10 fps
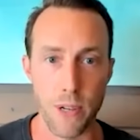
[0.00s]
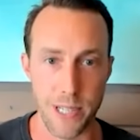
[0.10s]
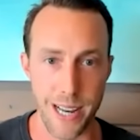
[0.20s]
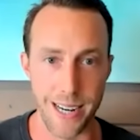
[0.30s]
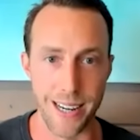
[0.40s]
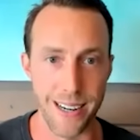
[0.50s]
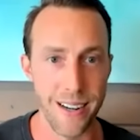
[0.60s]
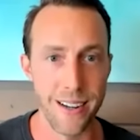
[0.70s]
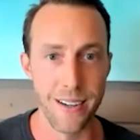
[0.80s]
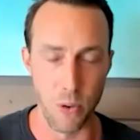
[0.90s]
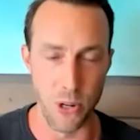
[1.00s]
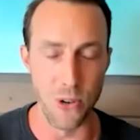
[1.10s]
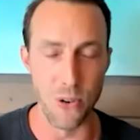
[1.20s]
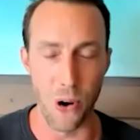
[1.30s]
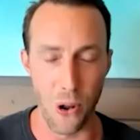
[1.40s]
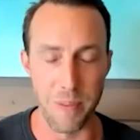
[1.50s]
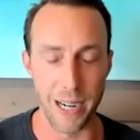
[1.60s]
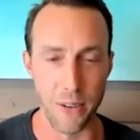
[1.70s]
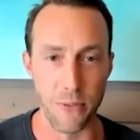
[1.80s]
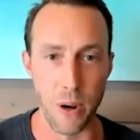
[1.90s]
COVID set in, which you called
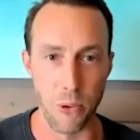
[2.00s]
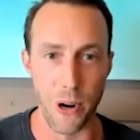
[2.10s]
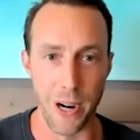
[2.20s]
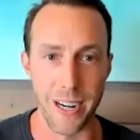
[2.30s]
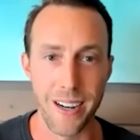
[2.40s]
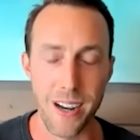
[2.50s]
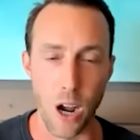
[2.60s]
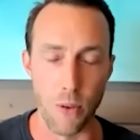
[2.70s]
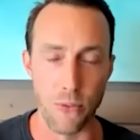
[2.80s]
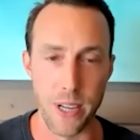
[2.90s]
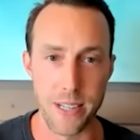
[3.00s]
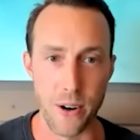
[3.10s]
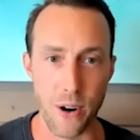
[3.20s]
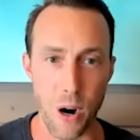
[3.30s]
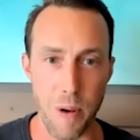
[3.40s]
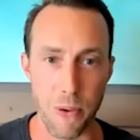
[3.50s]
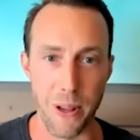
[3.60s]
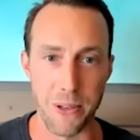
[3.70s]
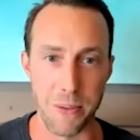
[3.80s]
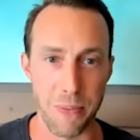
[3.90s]
back in February of this year, I
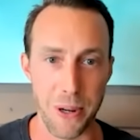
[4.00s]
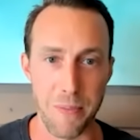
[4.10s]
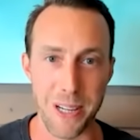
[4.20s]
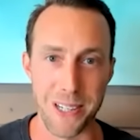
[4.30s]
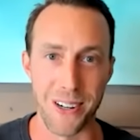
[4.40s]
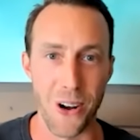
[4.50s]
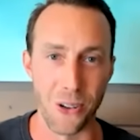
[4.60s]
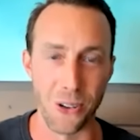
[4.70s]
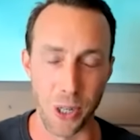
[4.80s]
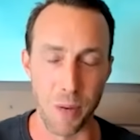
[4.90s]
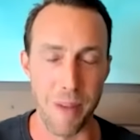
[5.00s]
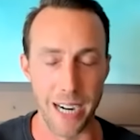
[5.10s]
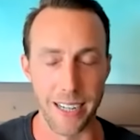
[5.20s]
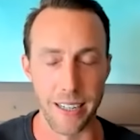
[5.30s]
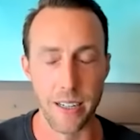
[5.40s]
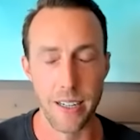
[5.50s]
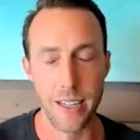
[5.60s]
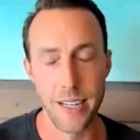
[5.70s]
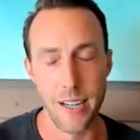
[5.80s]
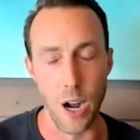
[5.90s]
remember that was a pretty amazing call looking back at
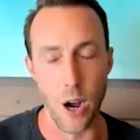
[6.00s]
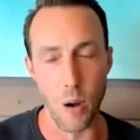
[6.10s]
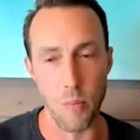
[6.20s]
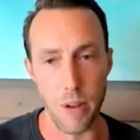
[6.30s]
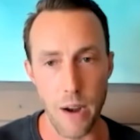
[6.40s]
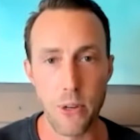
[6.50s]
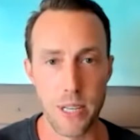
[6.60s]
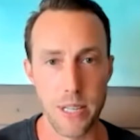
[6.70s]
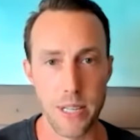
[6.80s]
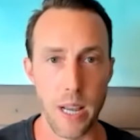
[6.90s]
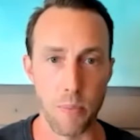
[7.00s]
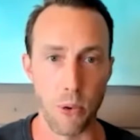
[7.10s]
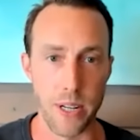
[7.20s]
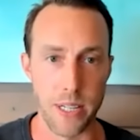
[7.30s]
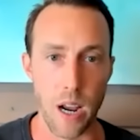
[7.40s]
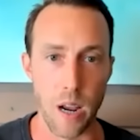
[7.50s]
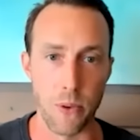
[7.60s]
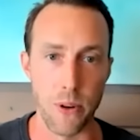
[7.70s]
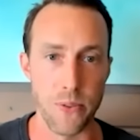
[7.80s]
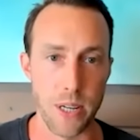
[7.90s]
it. Ever since that point in
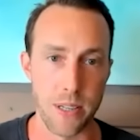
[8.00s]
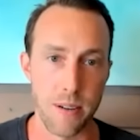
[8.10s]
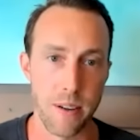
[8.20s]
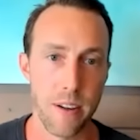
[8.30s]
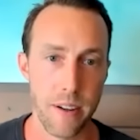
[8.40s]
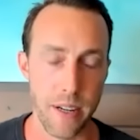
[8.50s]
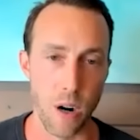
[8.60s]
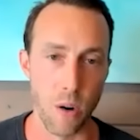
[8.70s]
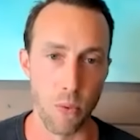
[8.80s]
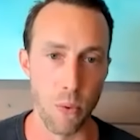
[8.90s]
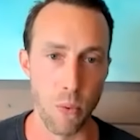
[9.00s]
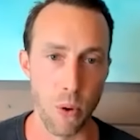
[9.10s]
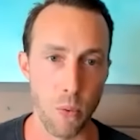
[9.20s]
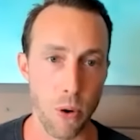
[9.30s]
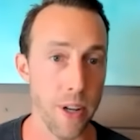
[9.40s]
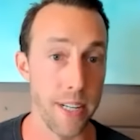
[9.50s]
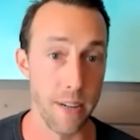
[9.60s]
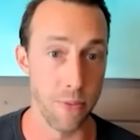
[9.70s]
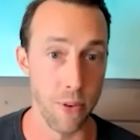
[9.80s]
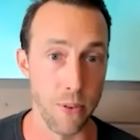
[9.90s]
time, we've just, you know, we're in
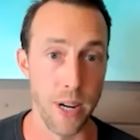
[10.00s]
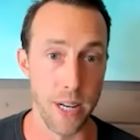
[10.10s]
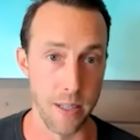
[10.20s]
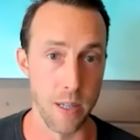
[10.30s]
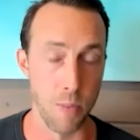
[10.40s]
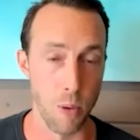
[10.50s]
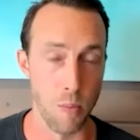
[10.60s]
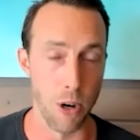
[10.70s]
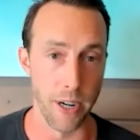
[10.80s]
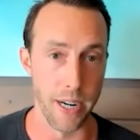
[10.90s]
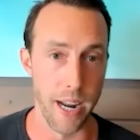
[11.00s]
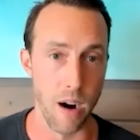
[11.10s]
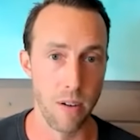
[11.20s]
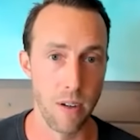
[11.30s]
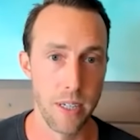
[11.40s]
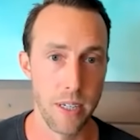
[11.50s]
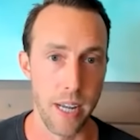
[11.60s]
a different phase of this bull market now.